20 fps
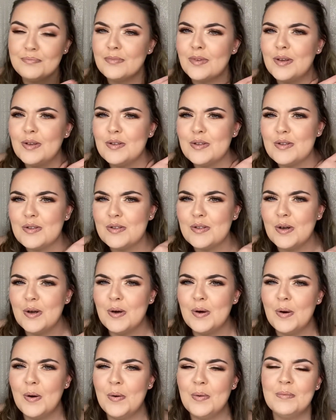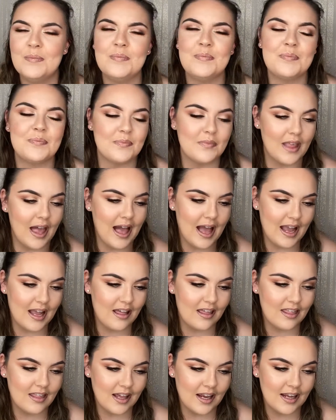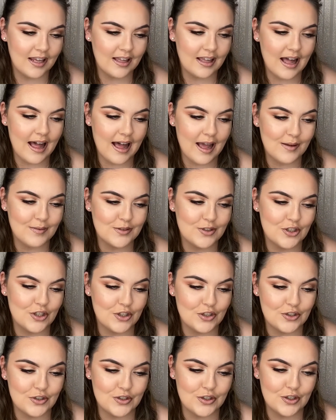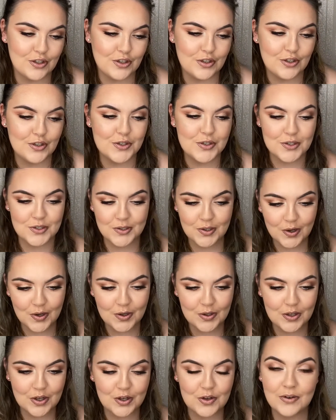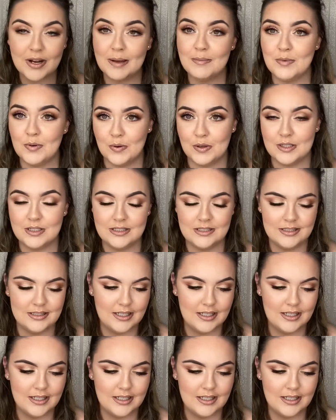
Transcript: So I think I would choose to snog Graham Norton,